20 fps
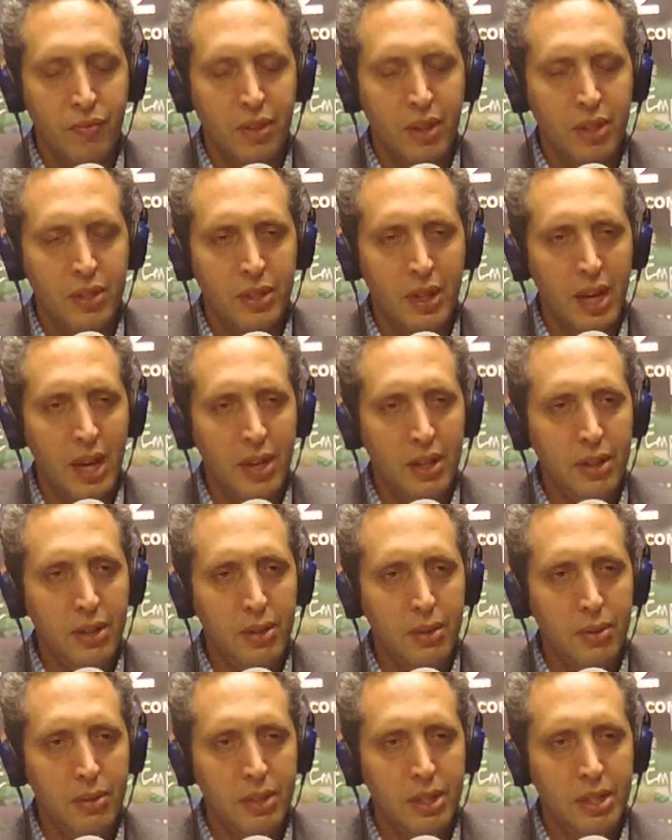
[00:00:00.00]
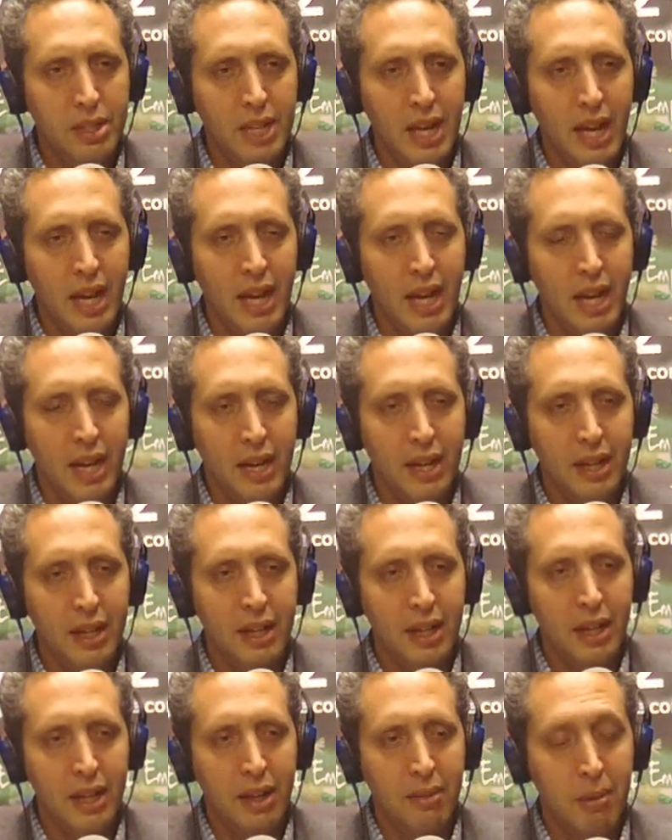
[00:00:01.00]
So how do you decide,
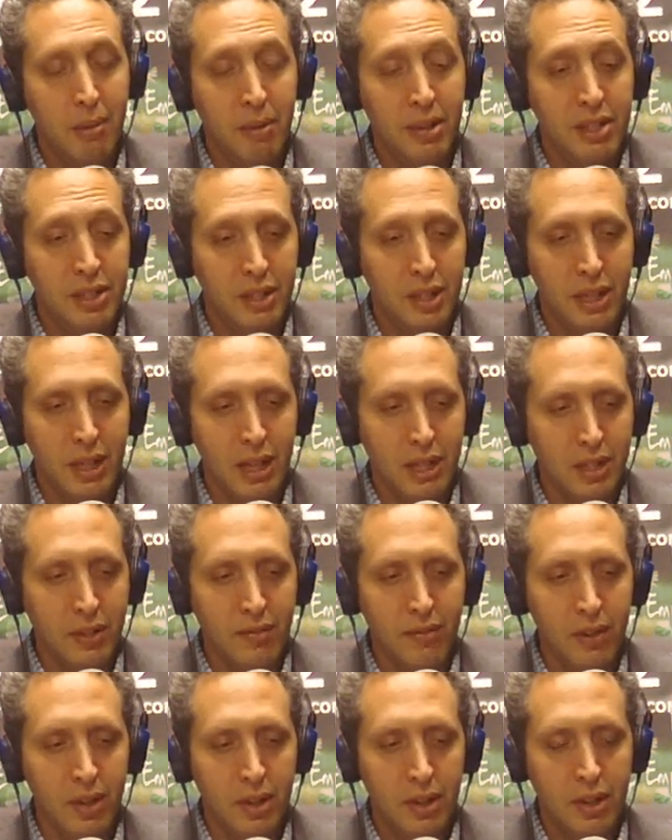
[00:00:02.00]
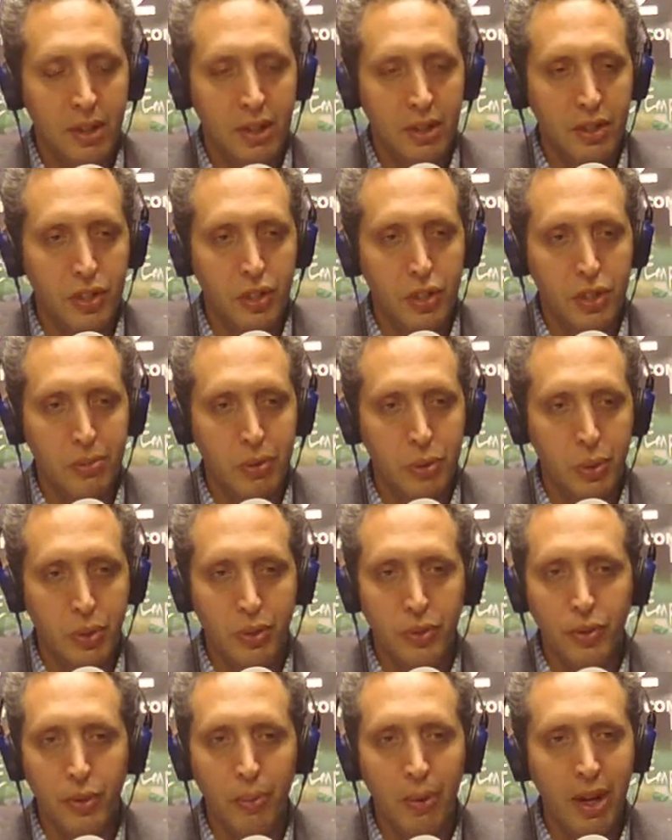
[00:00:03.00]
and maybe it's a collective decision
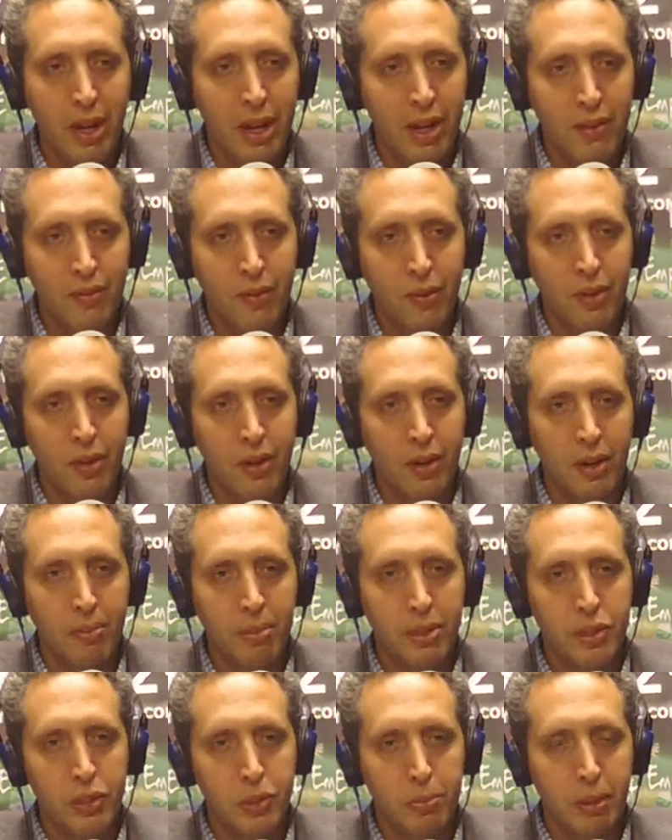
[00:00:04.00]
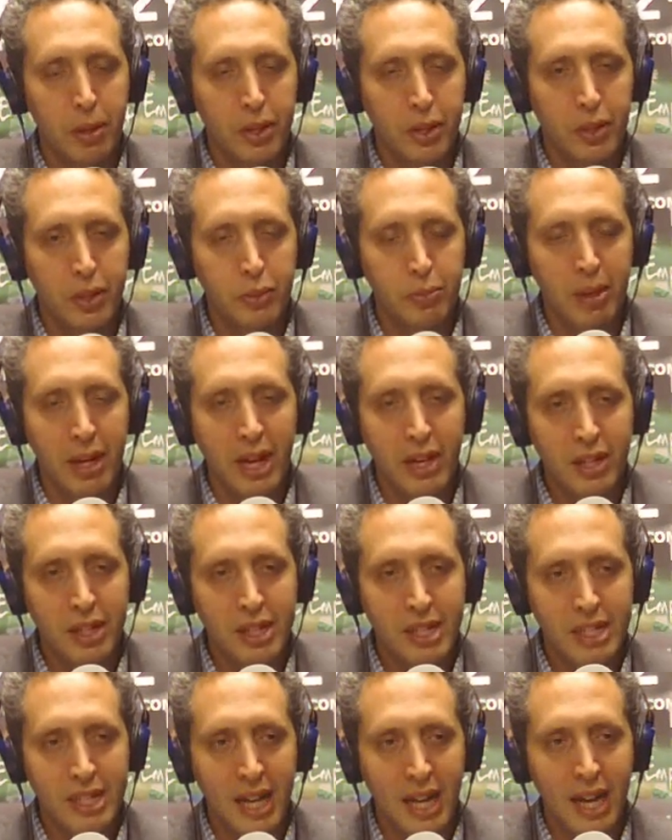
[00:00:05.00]
between you and your wife or business partners, but how do you
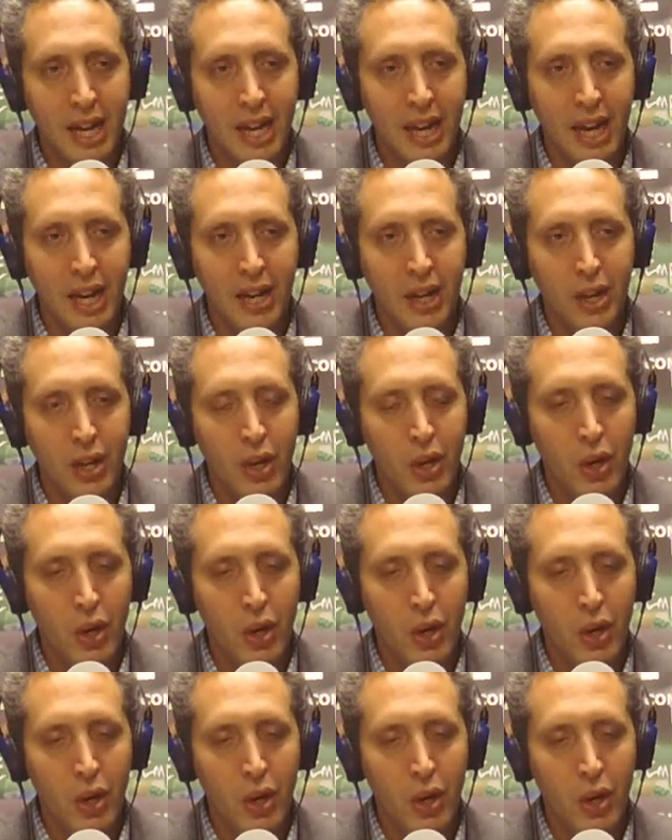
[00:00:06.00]
decide